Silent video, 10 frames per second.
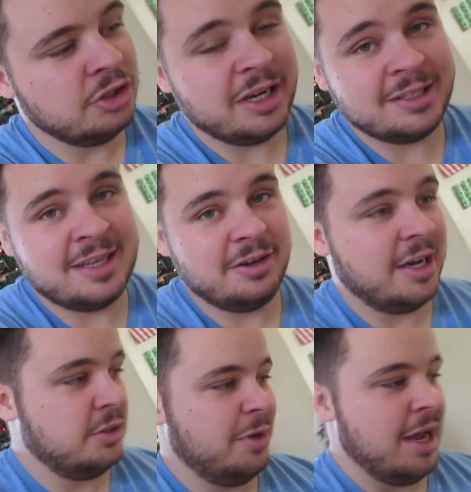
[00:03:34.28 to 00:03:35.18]
So check this out, you
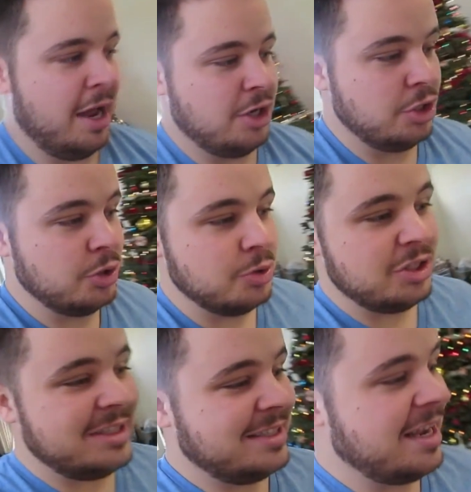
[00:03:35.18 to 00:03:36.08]
guys. We got new
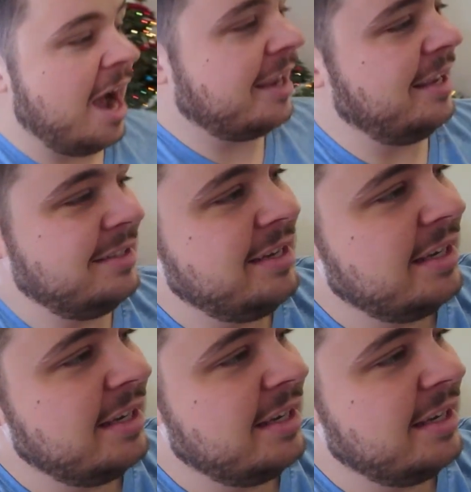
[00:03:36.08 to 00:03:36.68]
stockings